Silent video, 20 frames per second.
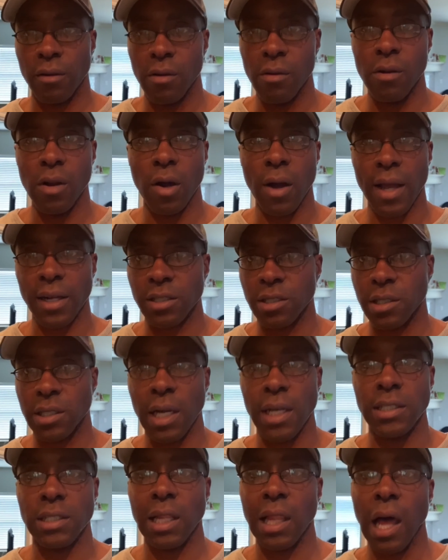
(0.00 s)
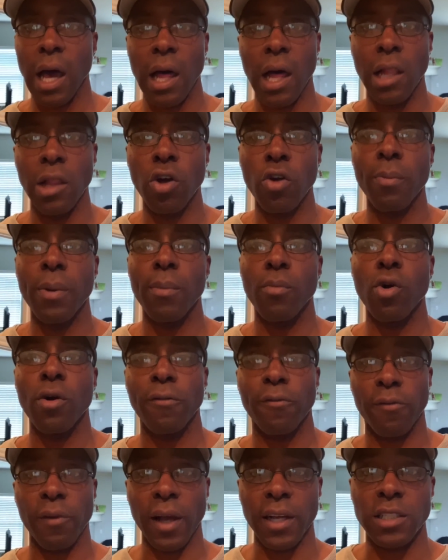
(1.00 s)
you know, exercise a lot, a little bit more
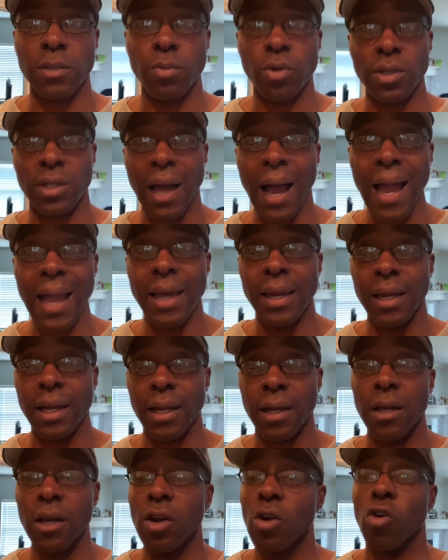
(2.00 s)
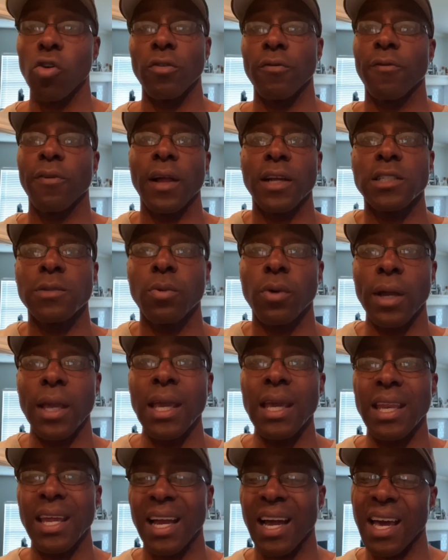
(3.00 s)
flexible dieting or flexible
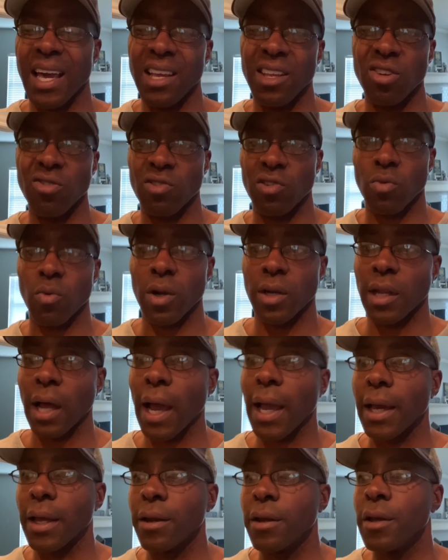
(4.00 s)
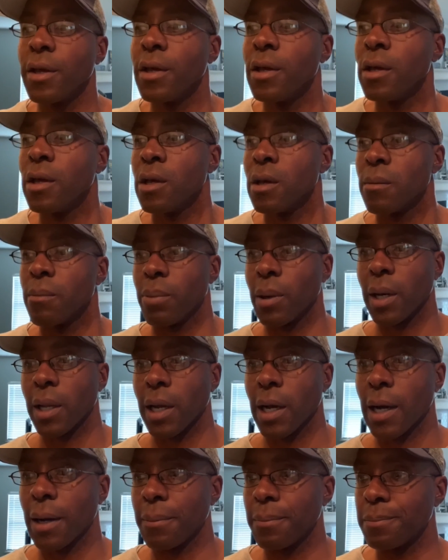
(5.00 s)
eating. I hate using the word diet, but
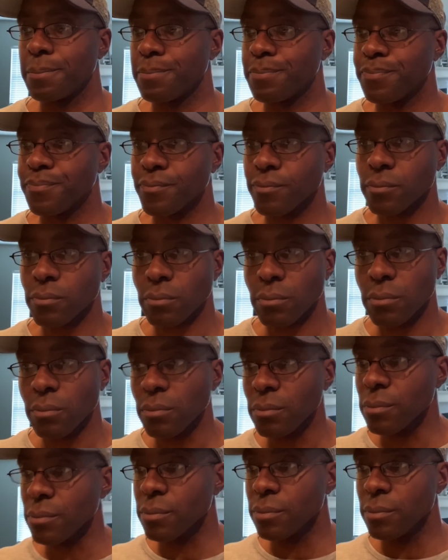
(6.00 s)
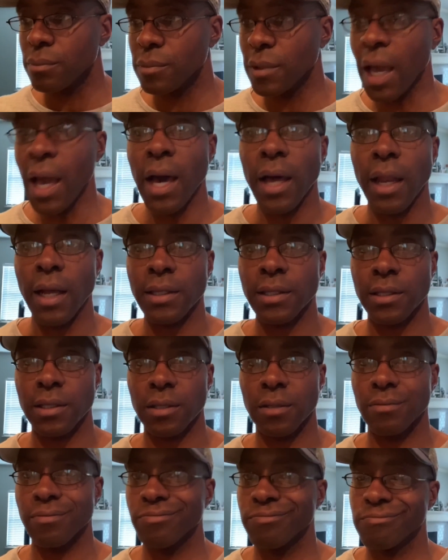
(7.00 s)
um, yeah,
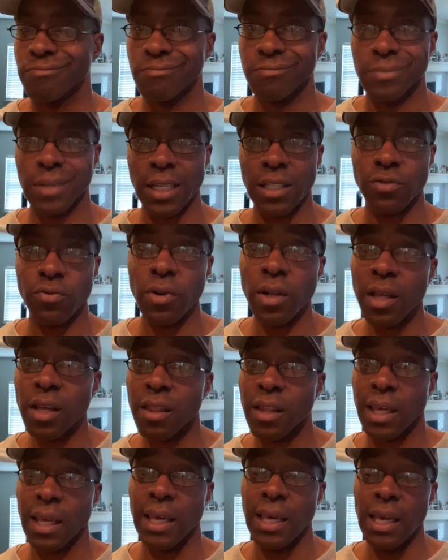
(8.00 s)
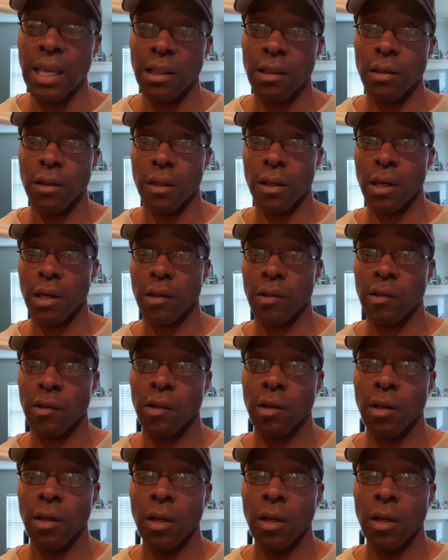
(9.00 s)
that's that's really the key to this.